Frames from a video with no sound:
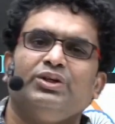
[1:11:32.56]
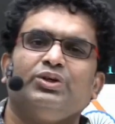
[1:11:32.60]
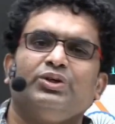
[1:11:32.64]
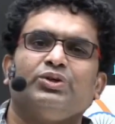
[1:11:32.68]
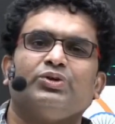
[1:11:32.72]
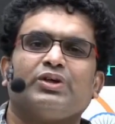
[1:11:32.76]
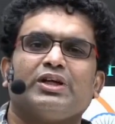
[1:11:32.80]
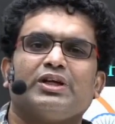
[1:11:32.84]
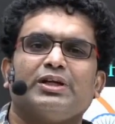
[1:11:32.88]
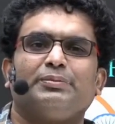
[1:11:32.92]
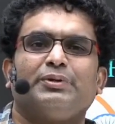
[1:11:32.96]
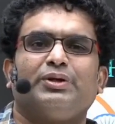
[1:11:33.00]

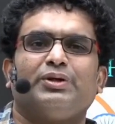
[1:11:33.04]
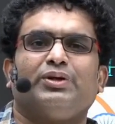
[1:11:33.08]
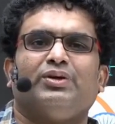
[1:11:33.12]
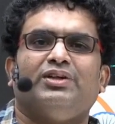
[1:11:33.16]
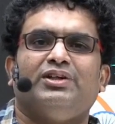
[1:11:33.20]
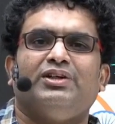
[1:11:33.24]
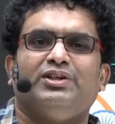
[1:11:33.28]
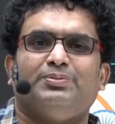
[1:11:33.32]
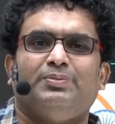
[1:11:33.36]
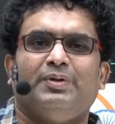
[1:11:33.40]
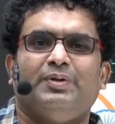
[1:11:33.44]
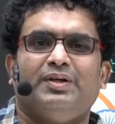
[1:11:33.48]
keep it on
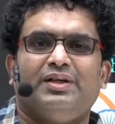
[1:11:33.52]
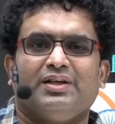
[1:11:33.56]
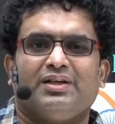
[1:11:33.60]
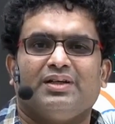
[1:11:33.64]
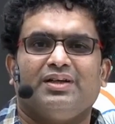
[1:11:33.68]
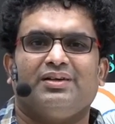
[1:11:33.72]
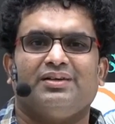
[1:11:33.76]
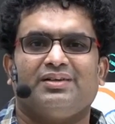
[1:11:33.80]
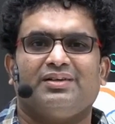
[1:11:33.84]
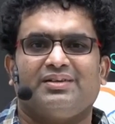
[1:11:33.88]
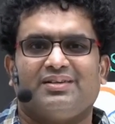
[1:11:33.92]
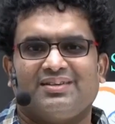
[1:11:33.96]
this
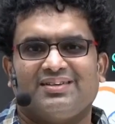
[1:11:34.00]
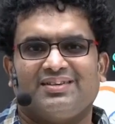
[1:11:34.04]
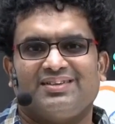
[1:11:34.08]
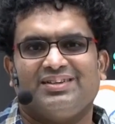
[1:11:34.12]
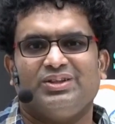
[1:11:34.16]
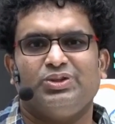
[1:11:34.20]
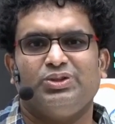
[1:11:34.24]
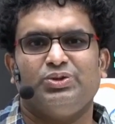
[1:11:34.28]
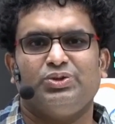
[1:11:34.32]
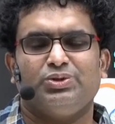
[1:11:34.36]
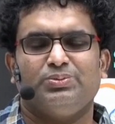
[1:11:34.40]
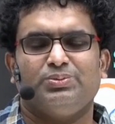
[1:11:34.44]
particular
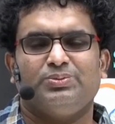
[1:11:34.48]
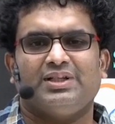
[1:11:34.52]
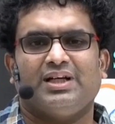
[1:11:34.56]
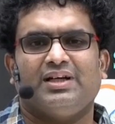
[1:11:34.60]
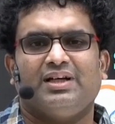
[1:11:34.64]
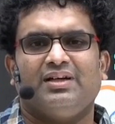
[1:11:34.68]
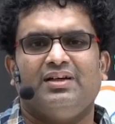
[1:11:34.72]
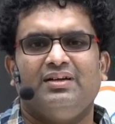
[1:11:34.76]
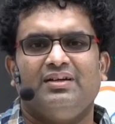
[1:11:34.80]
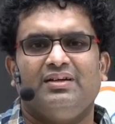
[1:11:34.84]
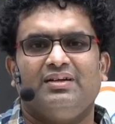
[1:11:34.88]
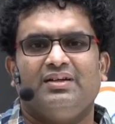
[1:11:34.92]
YouTube
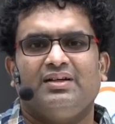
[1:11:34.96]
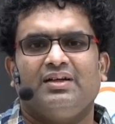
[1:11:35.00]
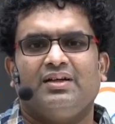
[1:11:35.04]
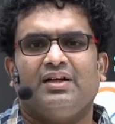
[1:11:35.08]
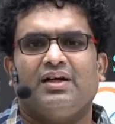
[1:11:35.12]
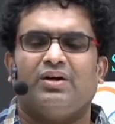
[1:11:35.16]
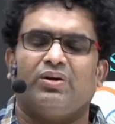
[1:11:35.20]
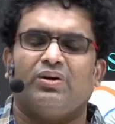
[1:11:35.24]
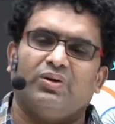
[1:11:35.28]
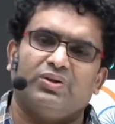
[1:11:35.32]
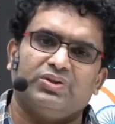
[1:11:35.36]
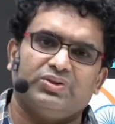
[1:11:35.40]
channel,
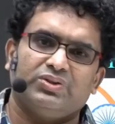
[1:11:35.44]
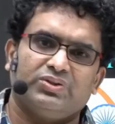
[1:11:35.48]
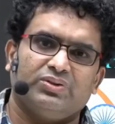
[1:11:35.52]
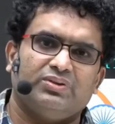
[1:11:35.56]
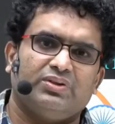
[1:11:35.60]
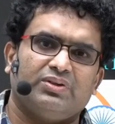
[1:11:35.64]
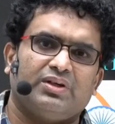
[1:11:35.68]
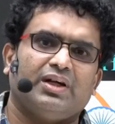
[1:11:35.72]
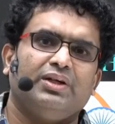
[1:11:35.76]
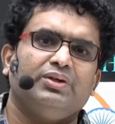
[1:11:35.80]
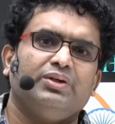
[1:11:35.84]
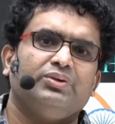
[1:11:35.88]
and also
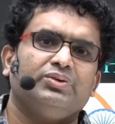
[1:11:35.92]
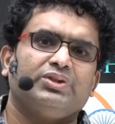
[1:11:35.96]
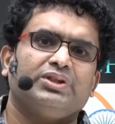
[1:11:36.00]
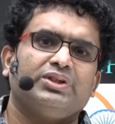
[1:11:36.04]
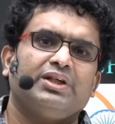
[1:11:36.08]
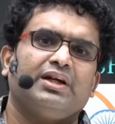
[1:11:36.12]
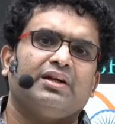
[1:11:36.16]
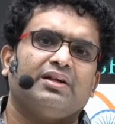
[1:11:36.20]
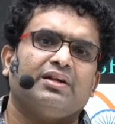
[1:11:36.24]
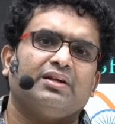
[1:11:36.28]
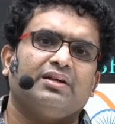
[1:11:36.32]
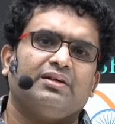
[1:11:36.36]
try to
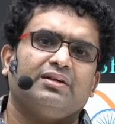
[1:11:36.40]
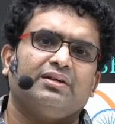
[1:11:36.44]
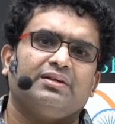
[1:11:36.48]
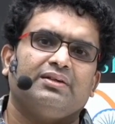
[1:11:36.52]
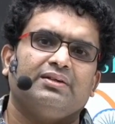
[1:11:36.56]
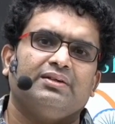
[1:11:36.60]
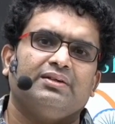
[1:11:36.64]
share the